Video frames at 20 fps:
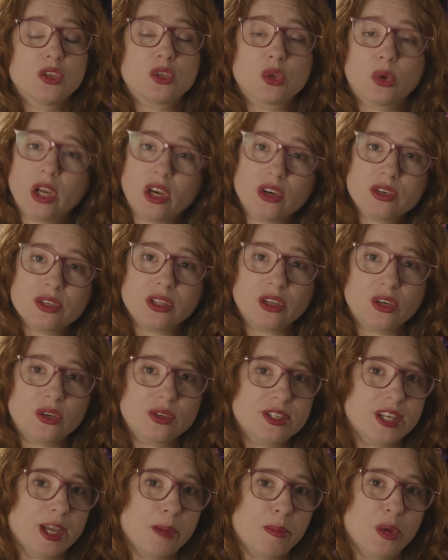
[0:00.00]
so here's a
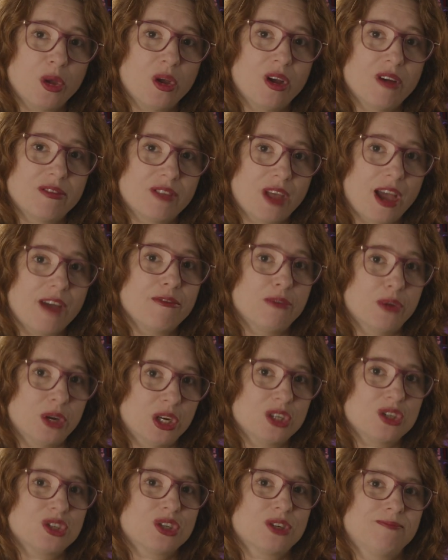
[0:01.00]
little sample of that
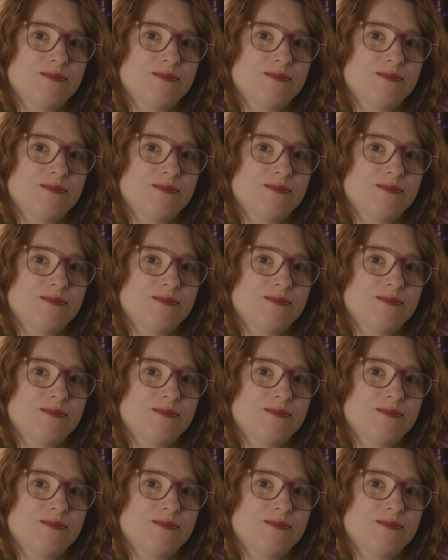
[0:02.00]
footage.